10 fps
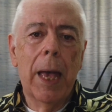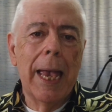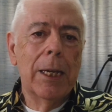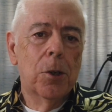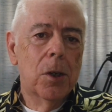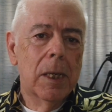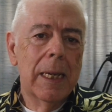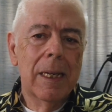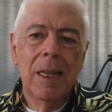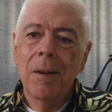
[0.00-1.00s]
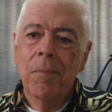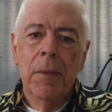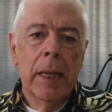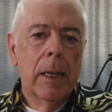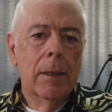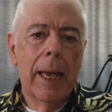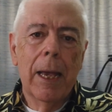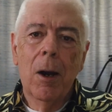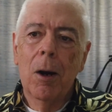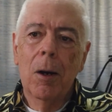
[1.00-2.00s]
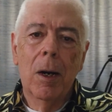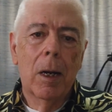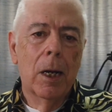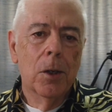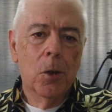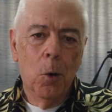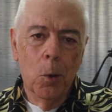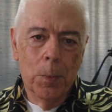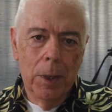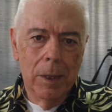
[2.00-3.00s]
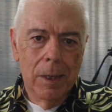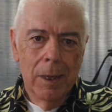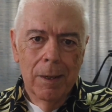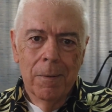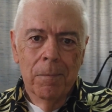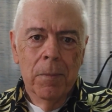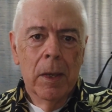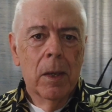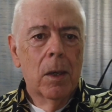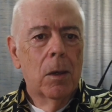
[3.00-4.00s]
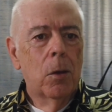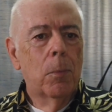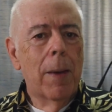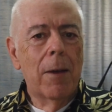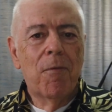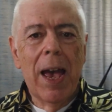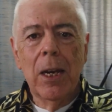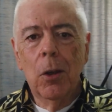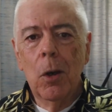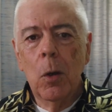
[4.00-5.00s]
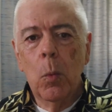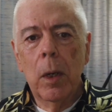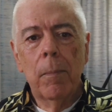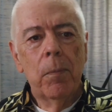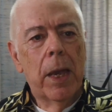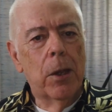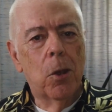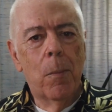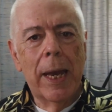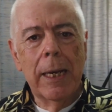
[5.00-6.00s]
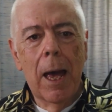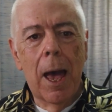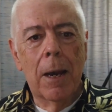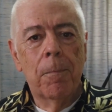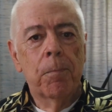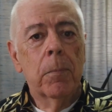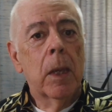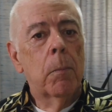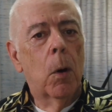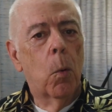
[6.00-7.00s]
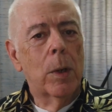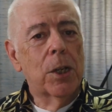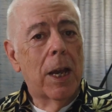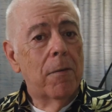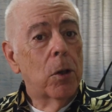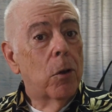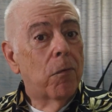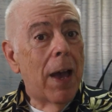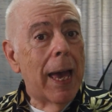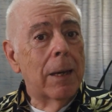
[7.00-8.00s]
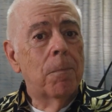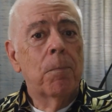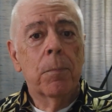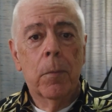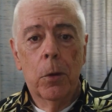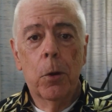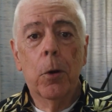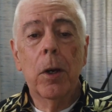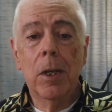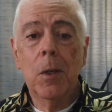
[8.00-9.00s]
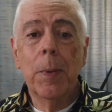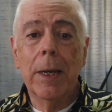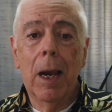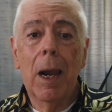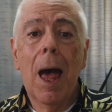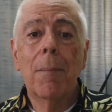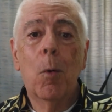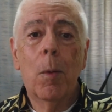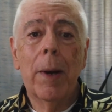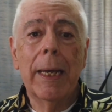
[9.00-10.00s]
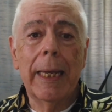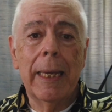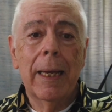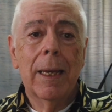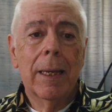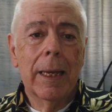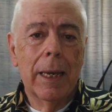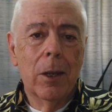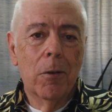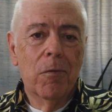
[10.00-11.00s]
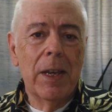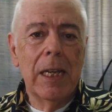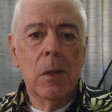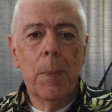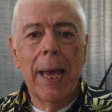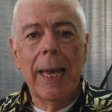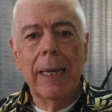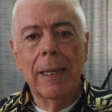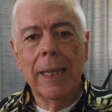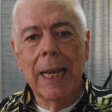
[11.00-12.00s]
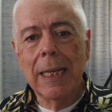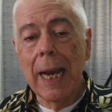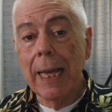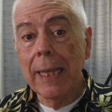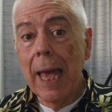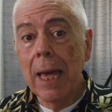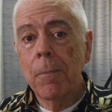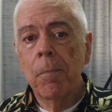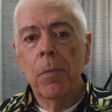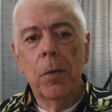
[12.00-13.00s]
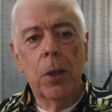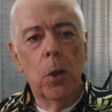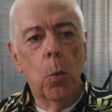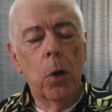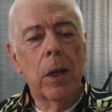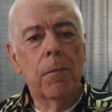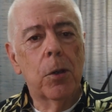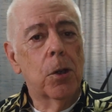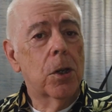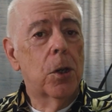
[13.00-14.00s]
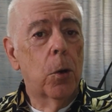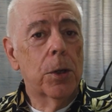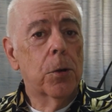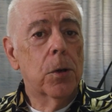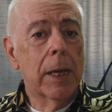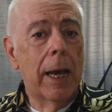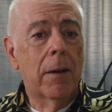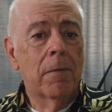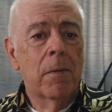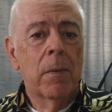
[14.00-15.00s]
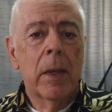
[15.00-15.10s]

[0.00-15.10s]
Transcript: The agencies, they are unscrupulous. You may find a good one and you may not, but whichever you find, you're going to spend a lot more money getting your fees paid and things like that than you would if you just do it yourself.